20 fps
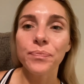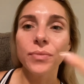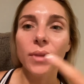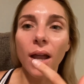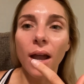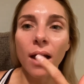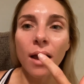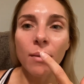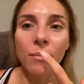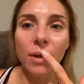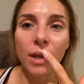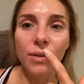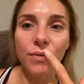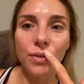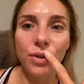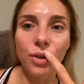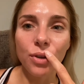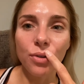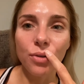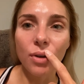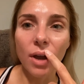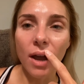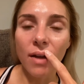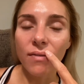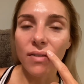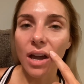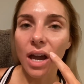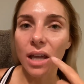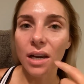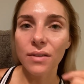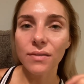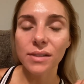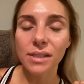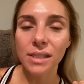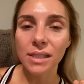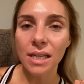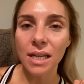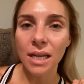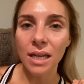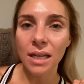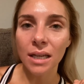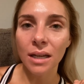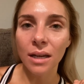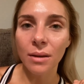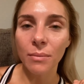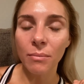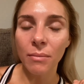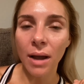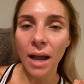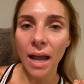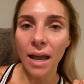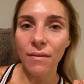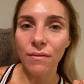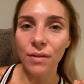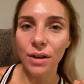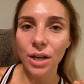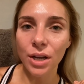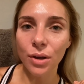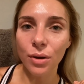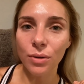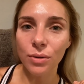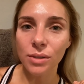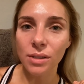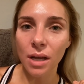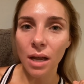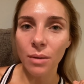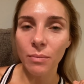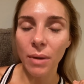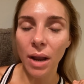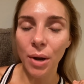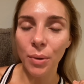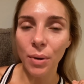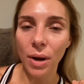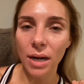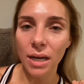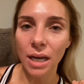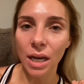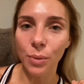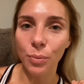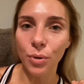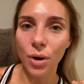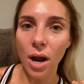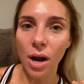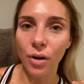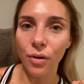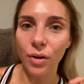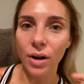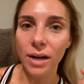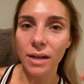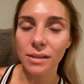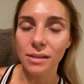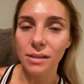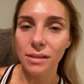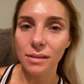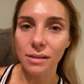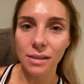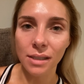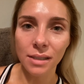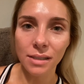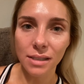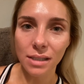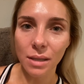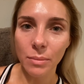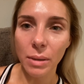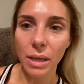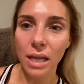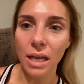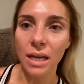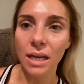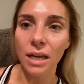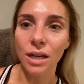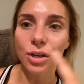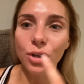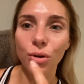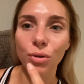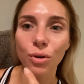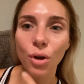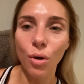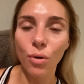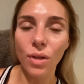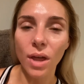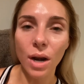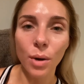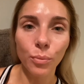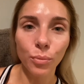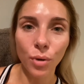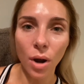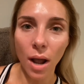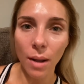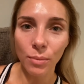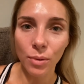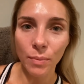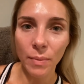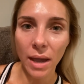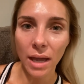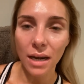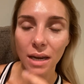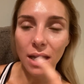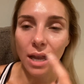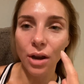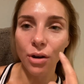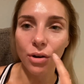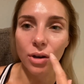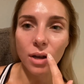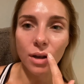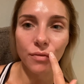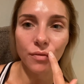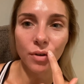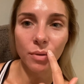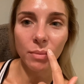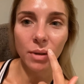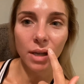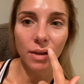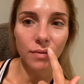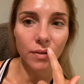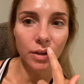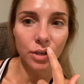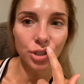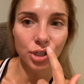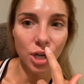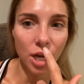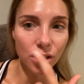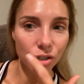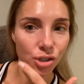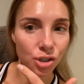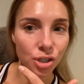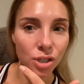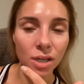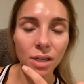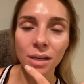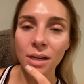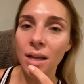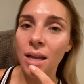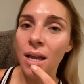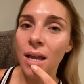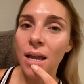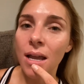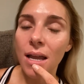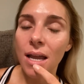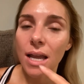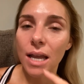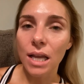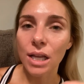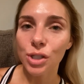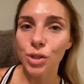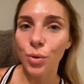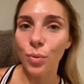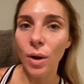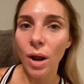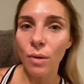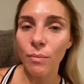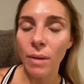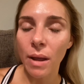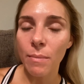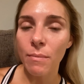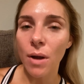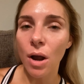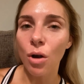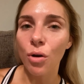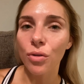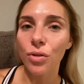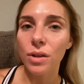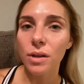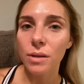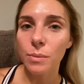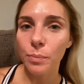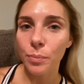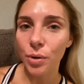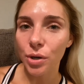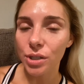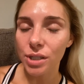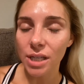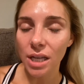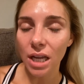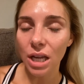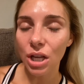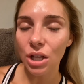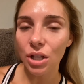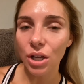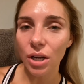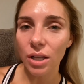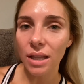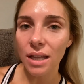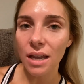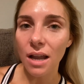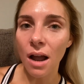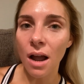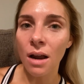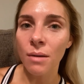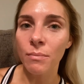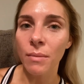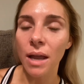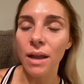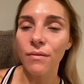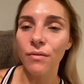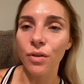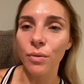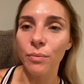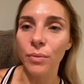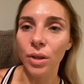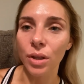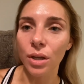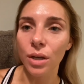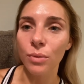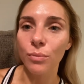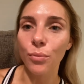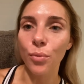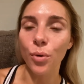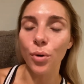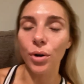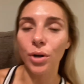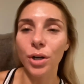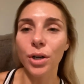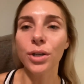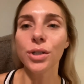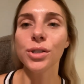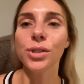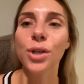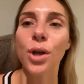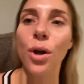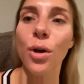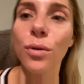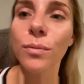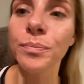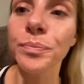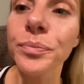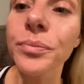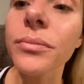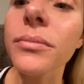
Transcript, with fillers: um, if you have kind of seen my videos on my retin-A progress since the beginning, you know that a problematic area for me of congestion is around my mouth, particularly on my vermilion border. So